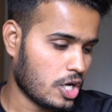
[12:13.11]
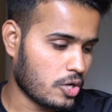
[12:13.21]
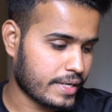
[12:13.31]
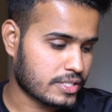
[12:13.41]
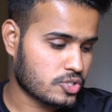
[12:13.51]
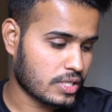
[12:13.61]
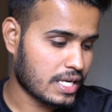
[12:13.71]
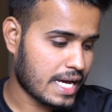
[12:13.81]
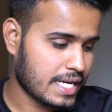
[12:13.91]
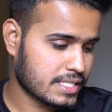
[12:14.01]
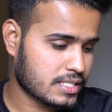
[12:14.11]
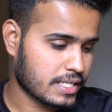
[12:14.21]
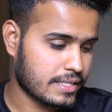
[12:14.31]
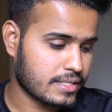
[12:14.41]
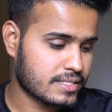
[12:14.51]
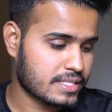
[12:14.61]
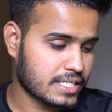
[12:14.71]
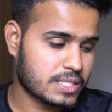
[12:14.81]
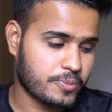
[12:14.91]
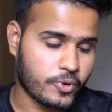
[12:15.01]
All right, so the last and the
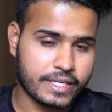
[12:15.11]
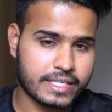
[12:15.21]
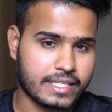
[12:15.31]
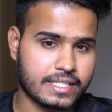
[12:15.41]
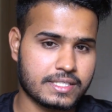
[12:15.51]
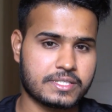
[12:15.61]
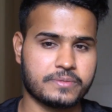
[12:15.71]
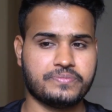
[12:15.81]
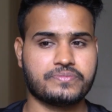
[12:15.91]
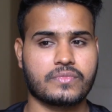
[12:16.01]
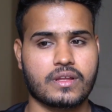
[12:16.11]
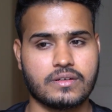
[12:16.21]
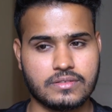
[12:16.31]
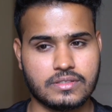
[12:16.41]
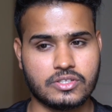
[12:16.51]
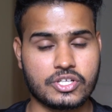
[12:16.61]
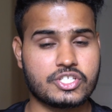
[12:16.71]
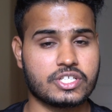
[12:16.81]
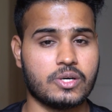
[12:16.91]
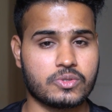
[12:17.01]
sixth point is
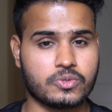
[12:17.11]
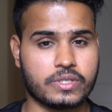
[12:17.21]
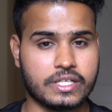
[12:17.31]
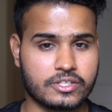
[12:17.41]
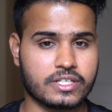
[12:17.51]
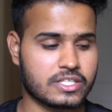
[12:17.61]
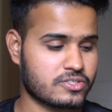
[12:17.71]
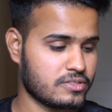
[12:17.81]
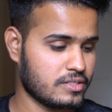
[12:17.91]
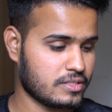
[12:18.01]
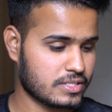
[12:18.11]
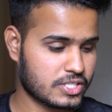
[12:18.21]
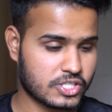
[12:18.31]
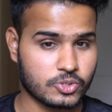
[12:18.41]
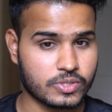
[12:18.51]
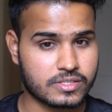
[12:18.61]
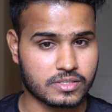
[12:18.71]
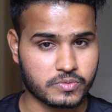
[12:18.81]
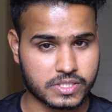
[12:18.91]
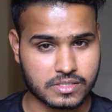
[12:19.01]
reaching out to international student
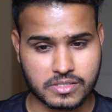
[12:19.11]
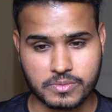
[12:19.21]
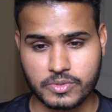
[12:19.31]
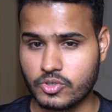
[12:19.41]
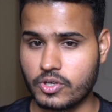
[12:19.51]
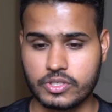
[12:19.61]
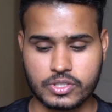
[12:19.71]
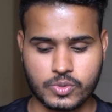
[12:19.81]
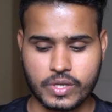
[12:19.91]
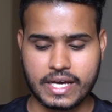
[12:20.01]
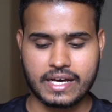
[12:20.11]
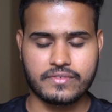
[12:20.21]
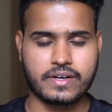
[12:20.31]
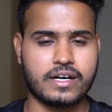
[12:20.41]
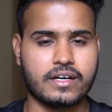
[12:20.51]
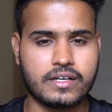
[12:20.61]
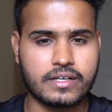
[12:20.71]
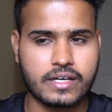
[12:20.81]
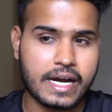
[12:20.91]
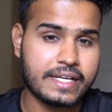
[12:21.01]
services. You will have
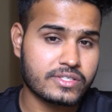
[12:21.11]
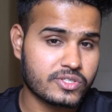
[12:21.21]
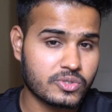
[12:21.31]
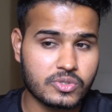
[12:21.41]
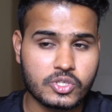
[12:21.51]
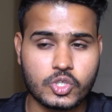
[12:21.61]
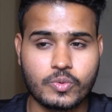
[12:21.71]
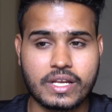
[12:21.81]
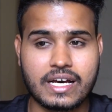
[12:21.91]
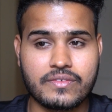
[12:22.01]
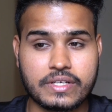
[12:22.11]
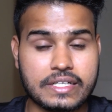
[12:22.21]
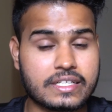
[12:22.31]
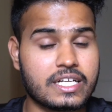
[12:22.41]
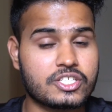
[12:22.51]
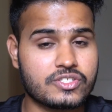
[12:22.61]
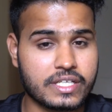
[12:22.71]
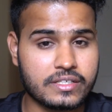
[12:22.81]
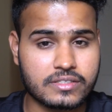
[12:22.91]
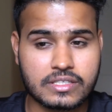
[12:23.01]
ISSO, you will have international
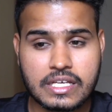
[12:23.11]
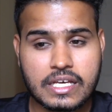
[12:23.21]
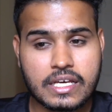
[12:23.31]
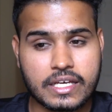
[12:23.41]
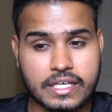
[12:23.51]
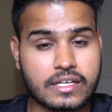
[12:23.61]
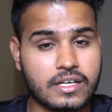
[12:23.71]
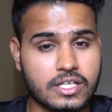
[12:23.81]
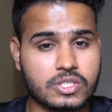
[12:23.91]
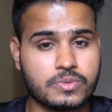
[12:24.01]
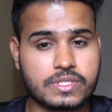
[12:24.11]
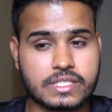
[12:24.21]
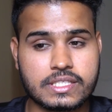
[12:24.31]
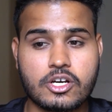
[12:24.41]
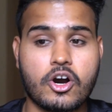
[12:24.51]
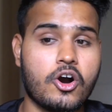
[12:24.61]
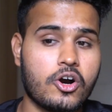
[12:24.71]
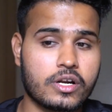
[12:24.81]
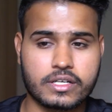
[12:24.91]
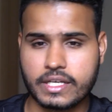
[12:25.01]
center in Clark University
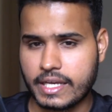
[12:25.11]
or